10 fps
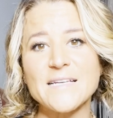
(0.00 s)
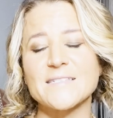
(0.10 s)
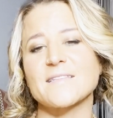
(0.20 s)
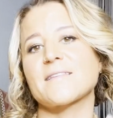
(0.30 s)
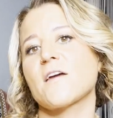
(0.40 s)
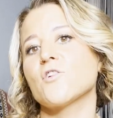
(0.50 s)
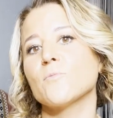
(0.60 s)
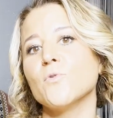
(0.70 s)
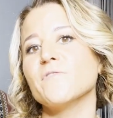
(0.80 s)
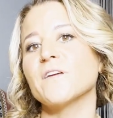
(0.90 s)
is that you're
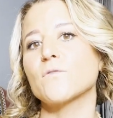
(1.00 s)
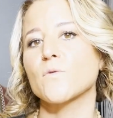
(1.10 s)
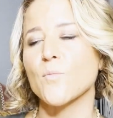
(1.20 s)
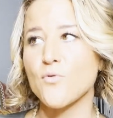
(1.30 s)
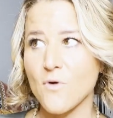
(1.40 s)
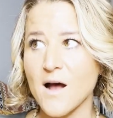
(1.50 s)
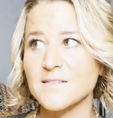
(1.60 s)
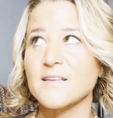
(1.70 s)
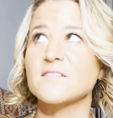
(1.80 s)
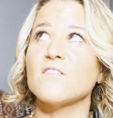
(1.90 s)
moving through the
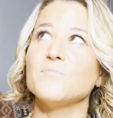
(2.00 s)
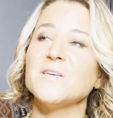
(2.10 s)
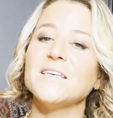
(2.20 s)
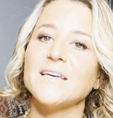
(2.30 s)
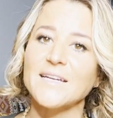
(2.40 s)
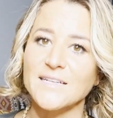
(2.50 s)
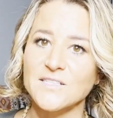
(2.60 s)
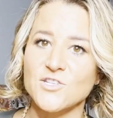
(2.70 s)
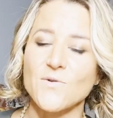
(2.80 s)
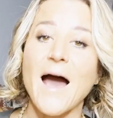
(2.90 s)
process of
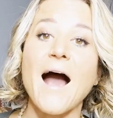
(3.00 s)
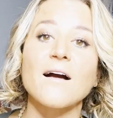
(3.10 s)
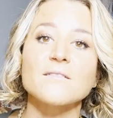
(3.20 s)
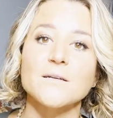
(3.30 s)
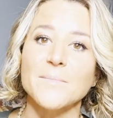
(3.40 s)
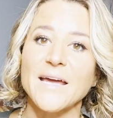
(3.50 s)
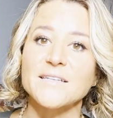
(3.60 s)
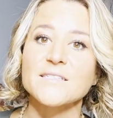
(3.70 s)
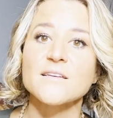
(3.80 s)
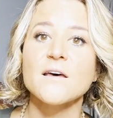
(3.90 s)
beginning to
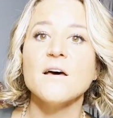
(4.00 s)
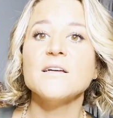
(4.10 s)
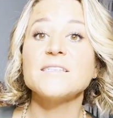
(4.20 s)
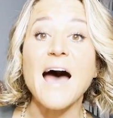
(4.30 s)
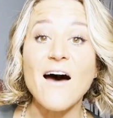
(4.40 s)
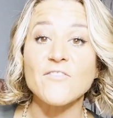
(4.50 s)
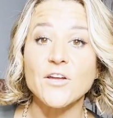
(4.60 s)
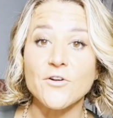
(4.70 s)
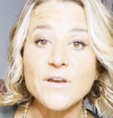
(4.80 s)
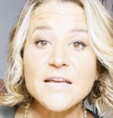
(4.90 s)
acclimate to
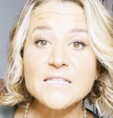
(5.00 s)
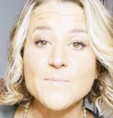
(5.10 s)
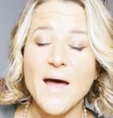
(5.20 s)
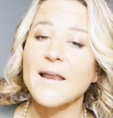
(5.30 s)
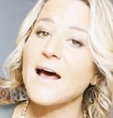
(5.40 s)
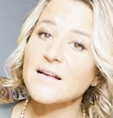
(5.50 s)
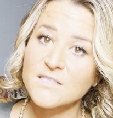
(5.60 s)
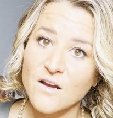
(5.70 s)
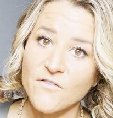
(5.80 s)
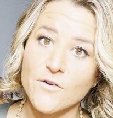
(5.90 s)
having your needs met,
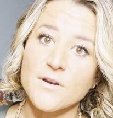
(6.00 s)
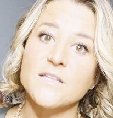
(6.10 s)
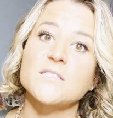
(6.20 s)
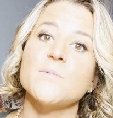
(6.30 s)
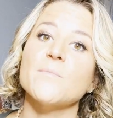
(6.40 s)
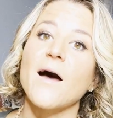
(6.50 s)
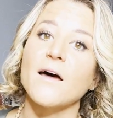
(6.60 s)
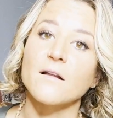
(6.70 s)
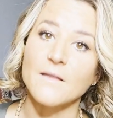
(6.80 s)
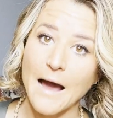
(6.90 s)
asking for your needs to be met,
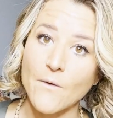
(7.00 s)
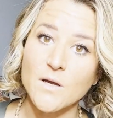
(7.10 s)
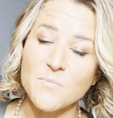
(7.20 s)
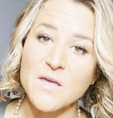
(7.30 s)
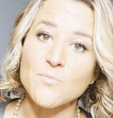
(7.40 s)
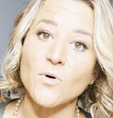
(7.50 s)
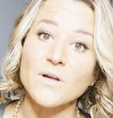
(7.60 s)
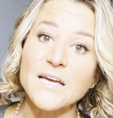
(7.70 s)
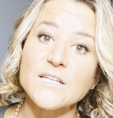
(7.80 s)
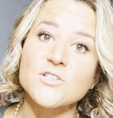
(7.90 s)
and allowing
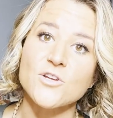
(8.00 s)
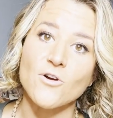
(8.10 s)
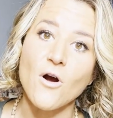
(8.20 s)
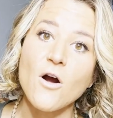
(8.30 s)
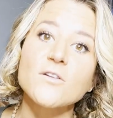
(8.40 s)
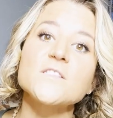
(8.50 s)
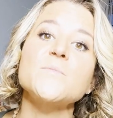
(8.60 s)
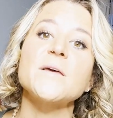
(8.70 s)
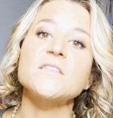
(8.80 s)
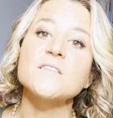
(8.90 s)
people into your heart
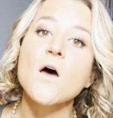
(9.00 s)
space